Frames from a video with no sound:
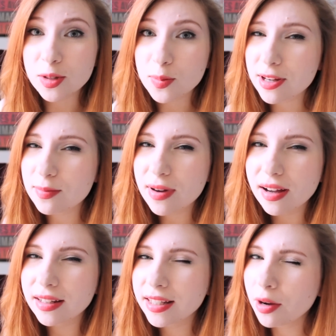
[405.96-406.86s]
has been
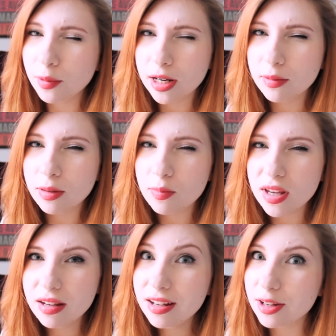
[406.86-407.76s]
my Get Ready With
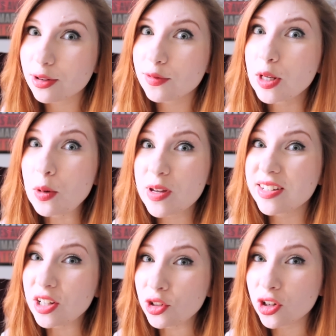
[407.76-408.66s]
Me interview
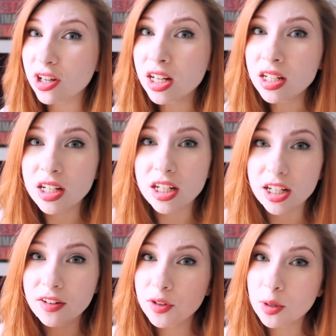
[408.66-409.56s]
edition.
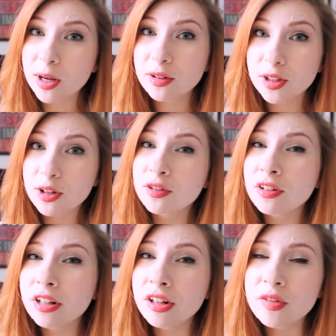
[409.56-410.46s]
If you're about to go
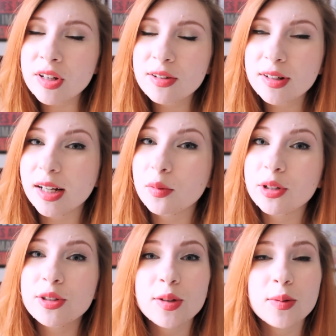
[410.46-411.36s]
for an interview, I
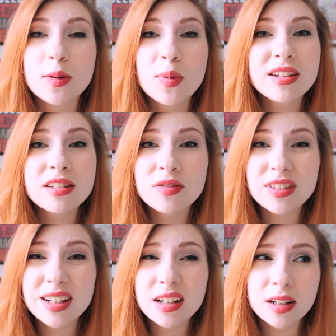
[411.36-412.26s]
wish you the best of
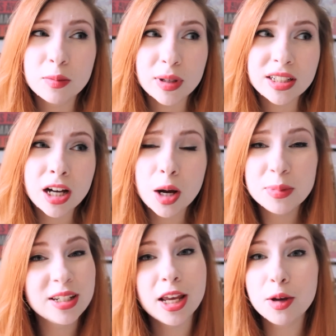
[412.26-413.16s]
luck. My
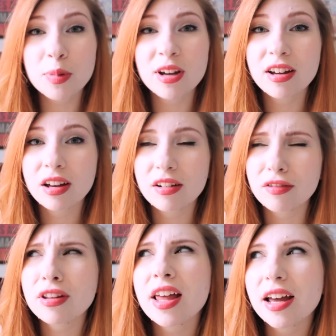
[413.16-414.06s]
top tip
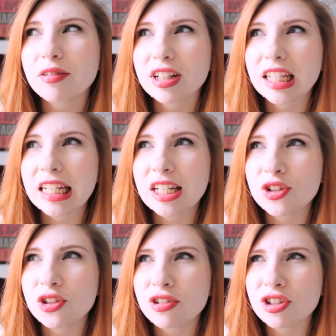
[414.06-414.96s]
for that really
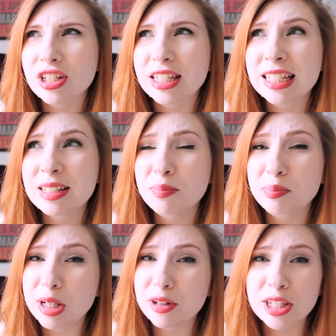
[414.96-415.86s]
is to just
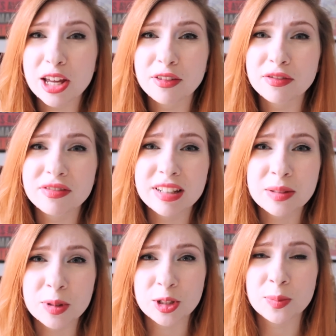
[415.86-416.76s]
be yourself
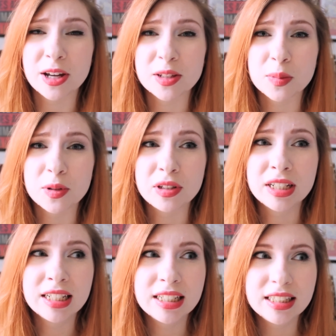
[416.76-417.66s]
as much as
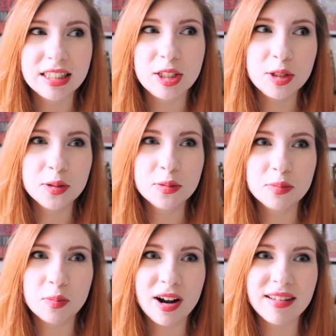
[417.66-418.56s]
possible. You
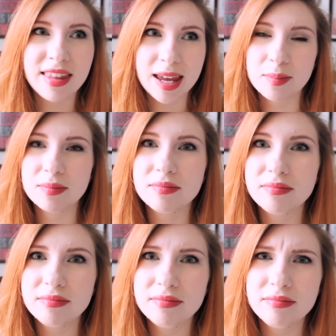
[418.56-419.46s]
want them
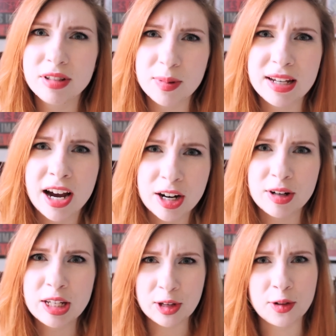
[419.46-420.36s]
to be
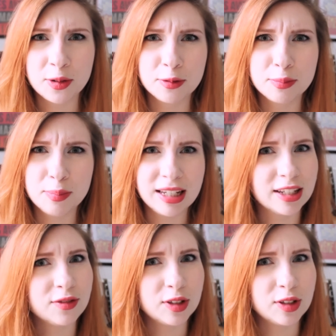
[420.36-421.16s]
hiring you because of